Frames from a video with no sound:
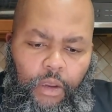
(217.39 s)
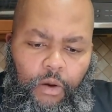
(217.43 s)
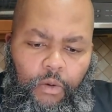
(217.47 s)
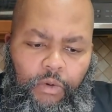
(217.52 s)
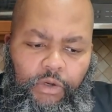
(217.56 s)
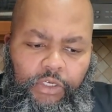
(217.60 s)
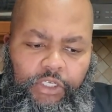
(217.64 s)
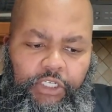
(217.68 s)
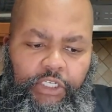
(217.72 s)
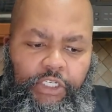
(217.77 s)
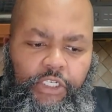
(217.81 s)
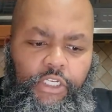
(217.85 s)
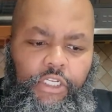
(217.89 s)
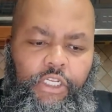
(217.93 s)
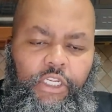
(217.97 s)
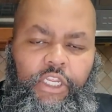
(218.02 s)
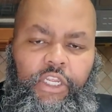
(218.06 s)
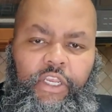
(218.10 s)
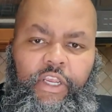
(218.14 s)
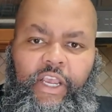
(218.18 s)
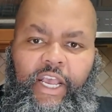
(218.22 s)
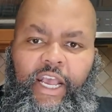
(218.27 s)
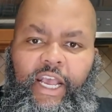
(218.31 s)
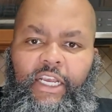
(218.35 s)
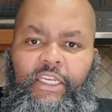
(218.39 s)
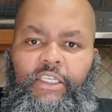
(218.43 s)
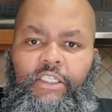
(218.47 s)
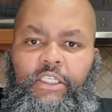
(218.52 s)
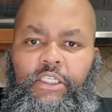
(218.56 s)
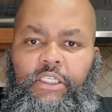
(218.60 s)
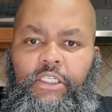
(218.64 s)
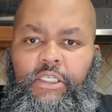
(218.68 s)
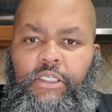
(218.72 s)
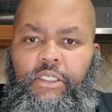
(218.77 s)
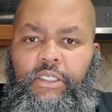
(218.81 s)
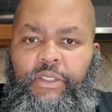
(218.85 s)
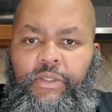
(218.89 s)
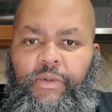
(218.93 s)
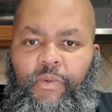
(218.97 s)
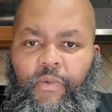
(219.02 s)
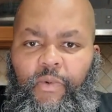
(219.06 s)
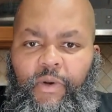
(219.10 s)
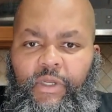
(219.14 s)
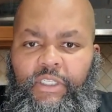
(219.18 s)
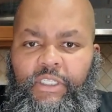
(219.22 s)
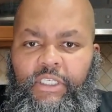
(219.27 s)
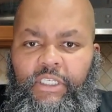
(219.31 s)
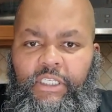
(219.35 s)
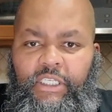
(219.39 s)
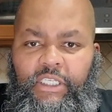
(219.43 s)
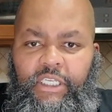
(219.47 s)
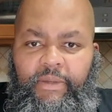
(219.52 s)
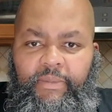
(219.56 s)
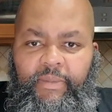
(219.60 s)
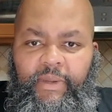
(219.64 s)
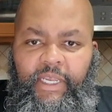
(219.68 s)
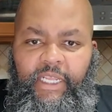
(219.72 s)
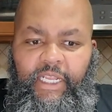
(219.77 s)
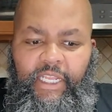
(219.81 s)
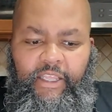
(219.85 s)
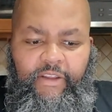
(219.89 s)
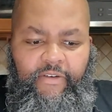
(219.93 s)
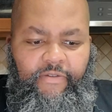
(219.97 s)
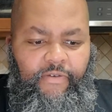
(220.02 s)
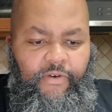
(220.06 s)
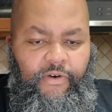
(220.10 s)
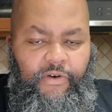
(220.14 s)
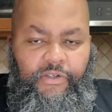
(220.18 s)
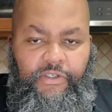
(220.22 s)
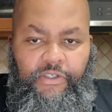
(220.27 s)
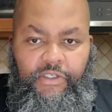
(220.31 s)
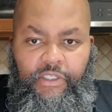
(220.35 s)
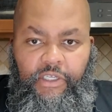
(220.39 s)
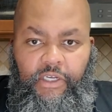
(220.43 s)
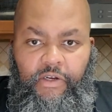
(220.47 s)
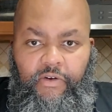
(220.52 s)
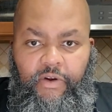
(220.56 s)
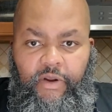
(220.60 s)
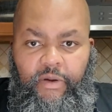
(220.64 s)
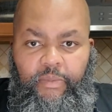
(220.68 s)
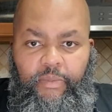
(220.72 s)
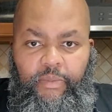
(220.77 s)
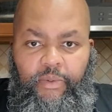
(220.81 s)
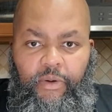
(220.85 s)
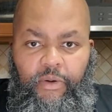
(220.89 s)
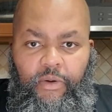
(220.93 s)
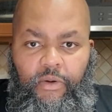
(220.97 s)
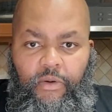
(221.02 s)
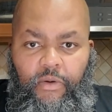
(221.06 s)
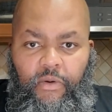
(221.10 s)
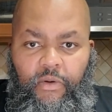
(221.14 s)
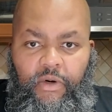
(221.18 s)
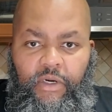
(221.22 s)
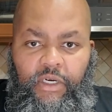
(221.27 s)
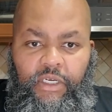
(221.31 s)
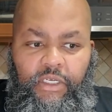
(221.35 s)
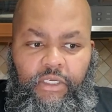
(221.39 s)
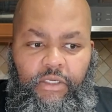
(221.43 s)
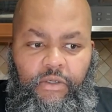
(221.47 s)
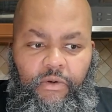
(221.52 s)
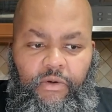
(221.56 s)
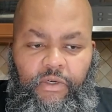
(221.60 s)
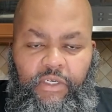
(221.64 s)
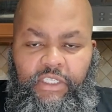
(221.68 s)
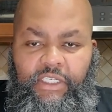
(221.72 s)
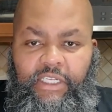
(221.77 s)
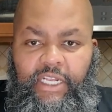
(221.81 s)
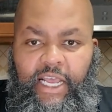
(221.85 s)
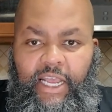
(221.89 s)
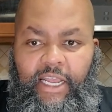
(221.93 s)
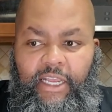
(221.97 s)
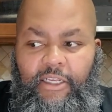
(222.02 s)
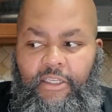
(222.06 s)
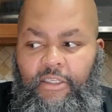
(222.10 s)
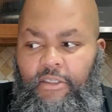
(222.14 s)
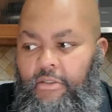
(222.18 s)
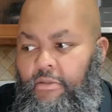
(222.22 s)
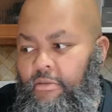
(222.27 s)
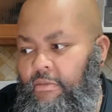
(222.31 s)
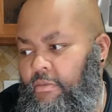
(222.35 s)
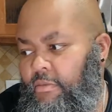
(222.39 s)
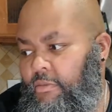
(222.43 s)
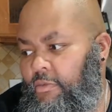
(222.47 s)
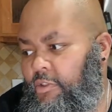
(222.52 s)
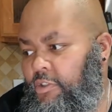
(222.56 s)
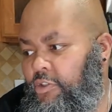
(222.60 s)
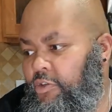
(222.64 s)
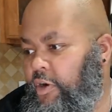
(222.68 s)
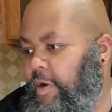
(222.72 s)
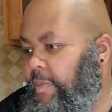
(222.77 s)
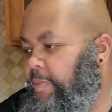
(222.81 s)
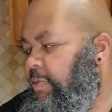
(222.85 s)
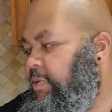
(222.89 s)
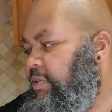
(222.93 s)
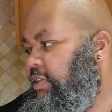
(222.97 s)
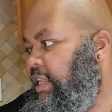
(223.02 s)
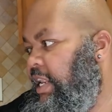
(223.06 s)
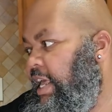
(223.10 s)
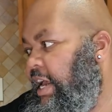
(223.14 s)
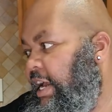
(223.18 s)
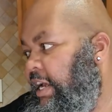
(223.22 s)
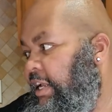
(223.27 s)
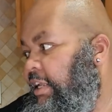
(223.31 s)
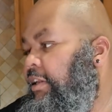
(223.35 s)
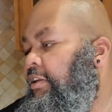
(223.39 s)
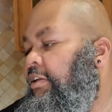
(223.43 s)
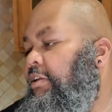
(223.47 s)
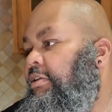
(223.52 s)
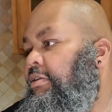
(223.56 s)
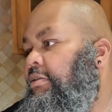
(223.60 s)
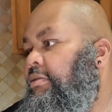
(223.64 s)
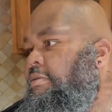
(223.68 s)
Which do you guys want to see me clean first? The grip or the slide? Grip or slide?